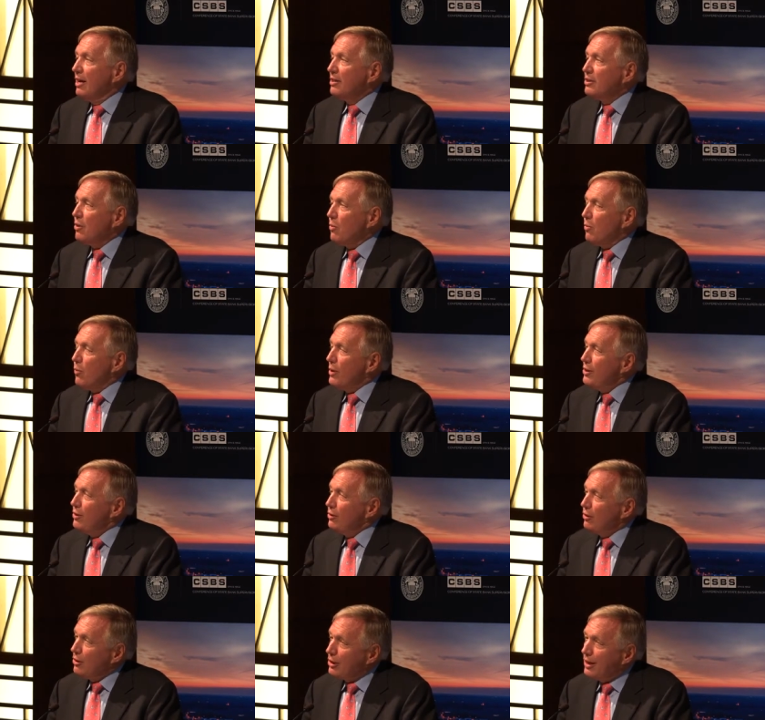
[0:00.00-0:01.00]
So when
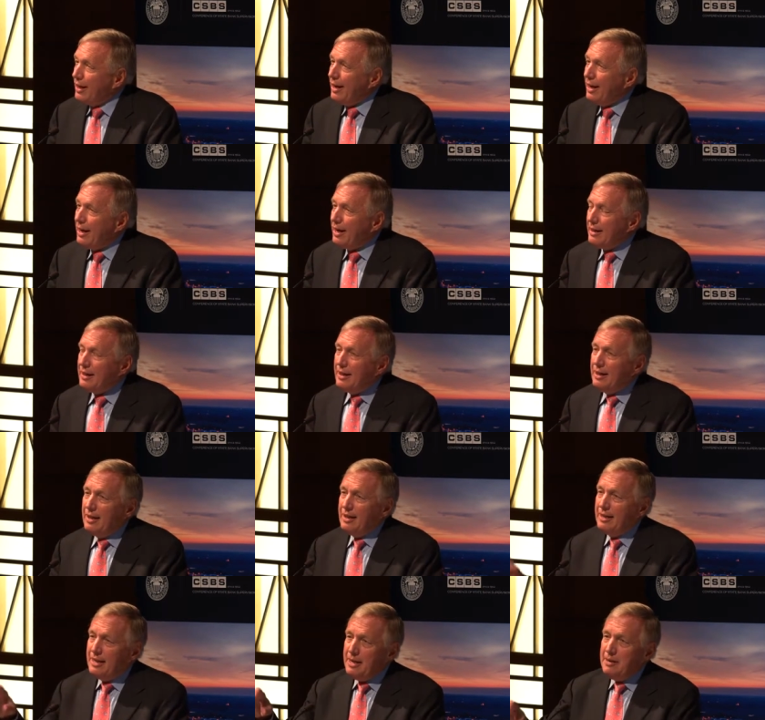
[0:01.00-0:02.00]
you look at
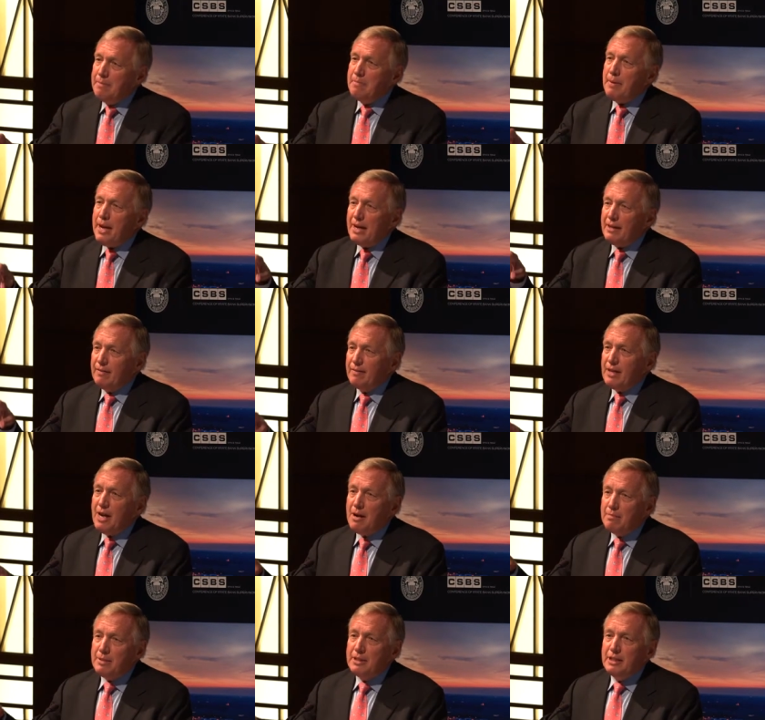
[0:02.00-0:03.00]
the impact of
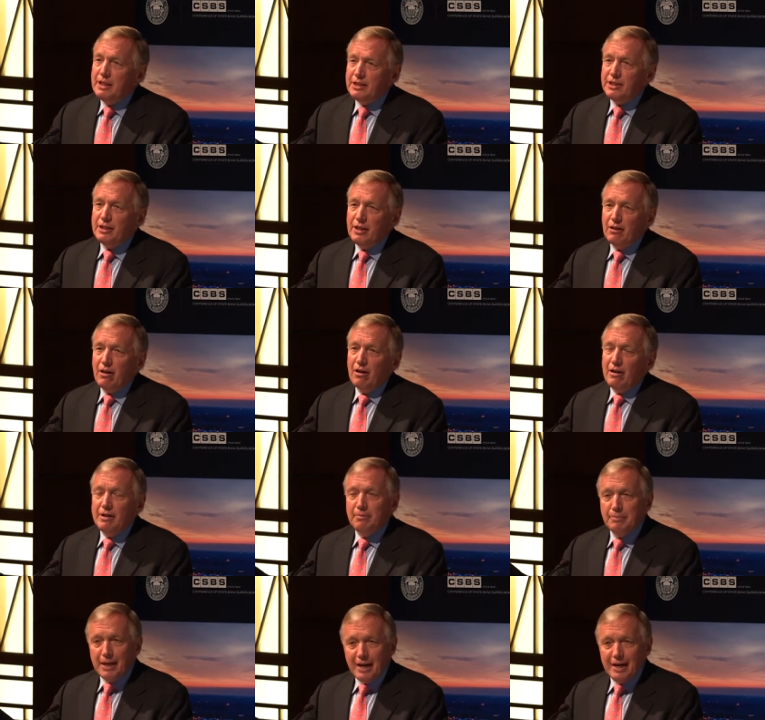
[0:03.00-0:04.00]
competition on
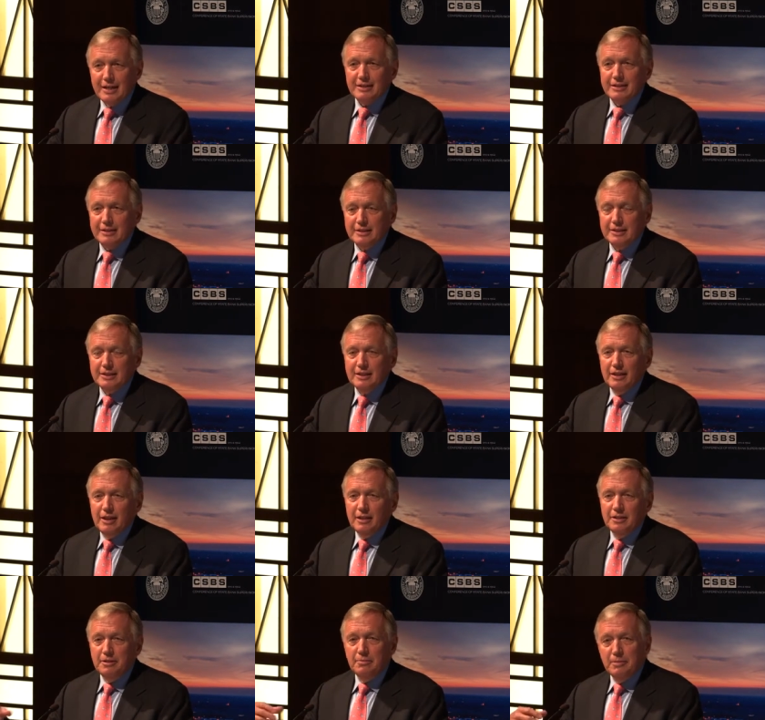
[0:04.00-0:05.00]
deposits,
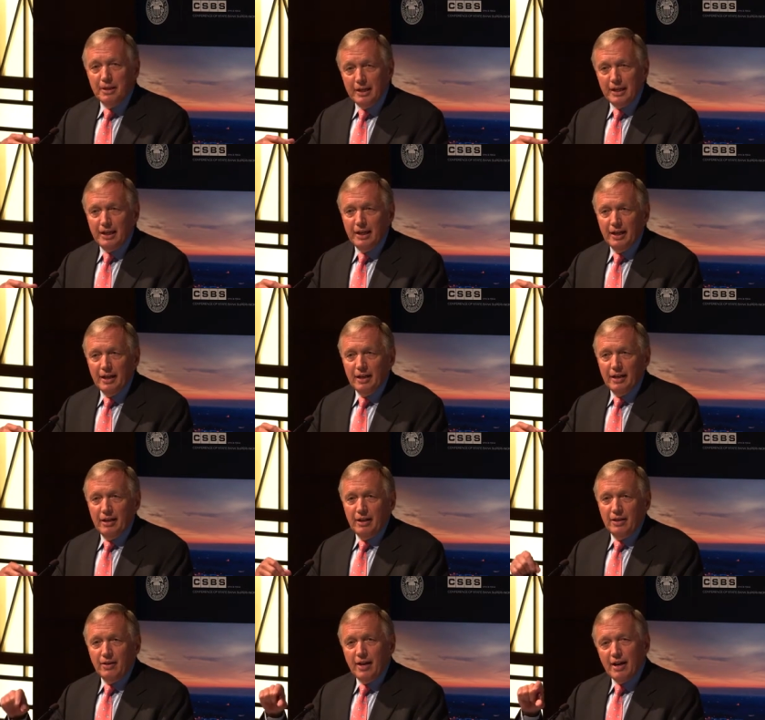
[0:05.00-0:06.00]
to me,
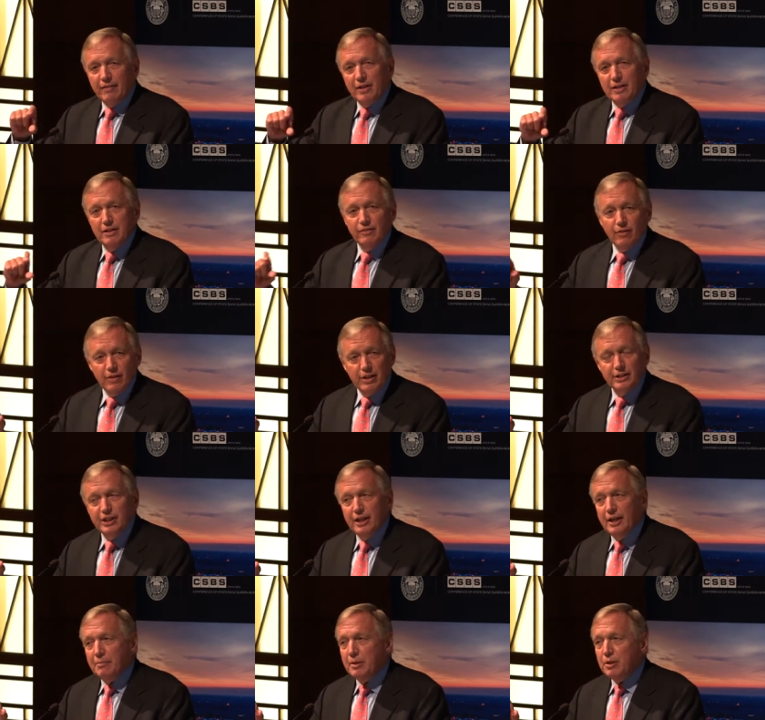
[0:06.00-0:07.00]
you have to
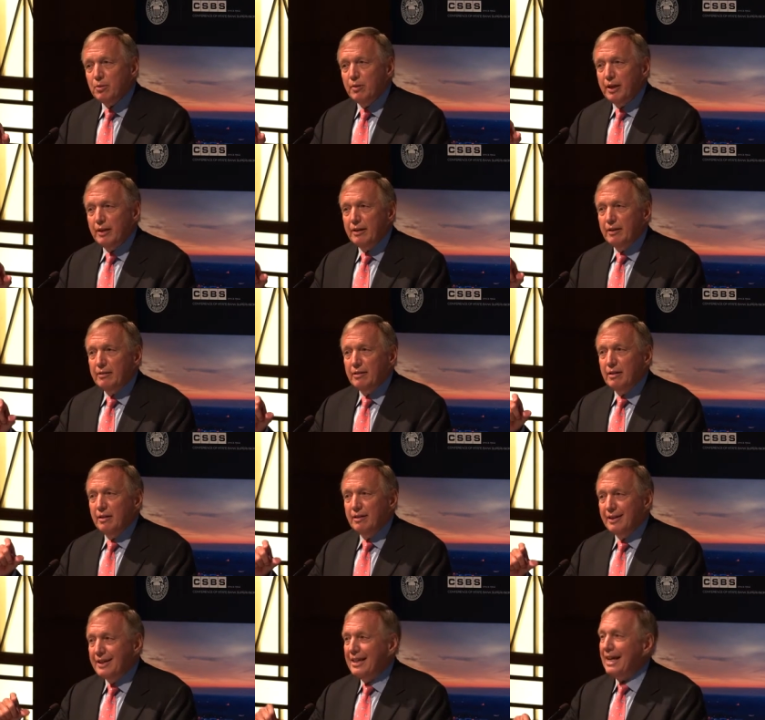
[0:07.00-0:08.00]
differentiate between
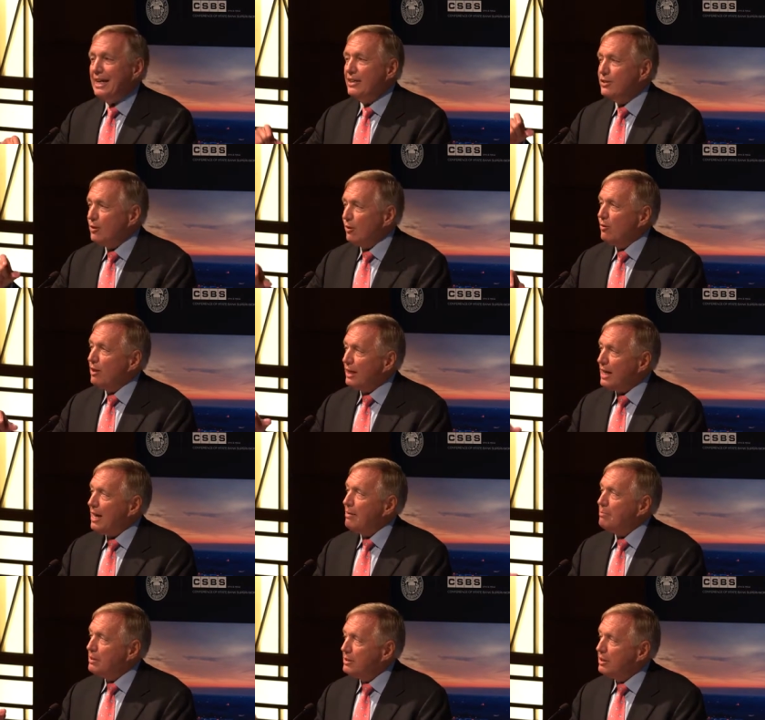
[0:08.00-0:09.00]
the nature or the
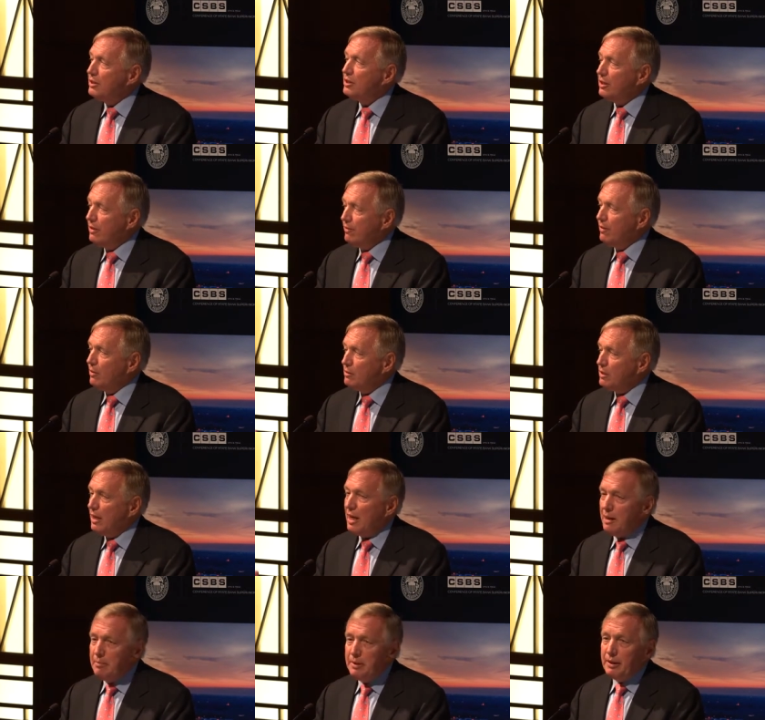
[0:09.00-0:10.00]
composition of those
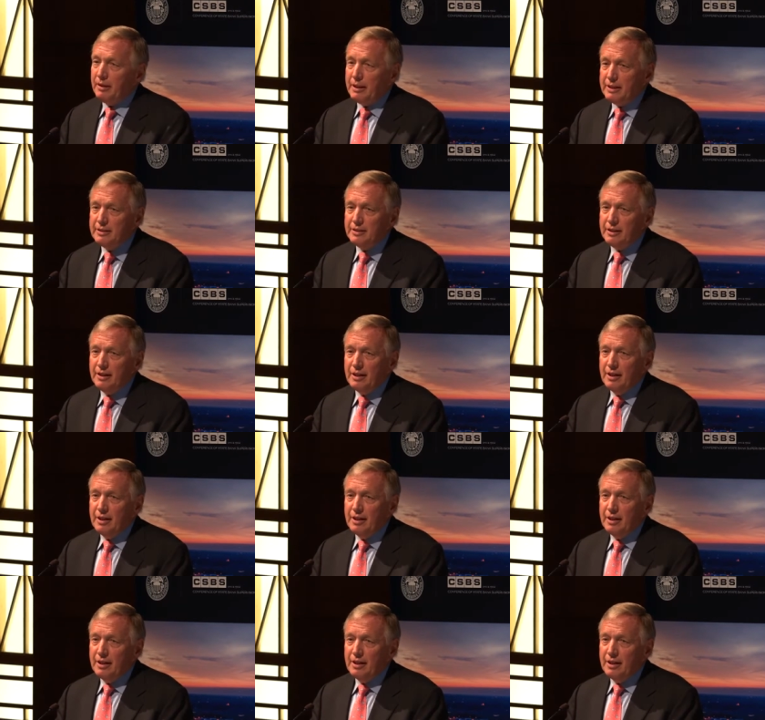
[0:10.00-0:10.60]
liabilities.